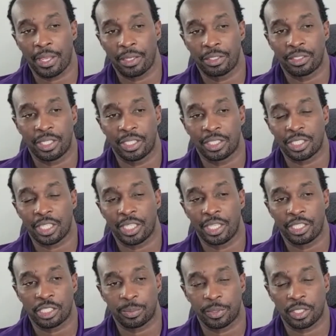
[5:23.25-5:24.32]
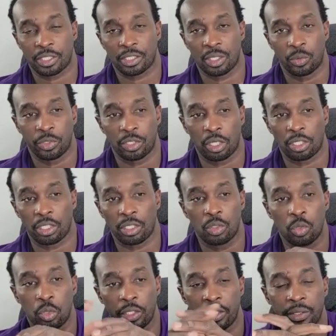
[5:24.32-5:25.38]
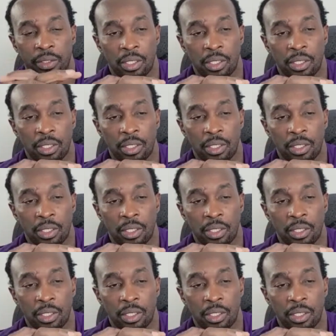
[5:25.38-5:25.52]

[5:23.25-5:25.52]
your delta H, because now we're talking cooling,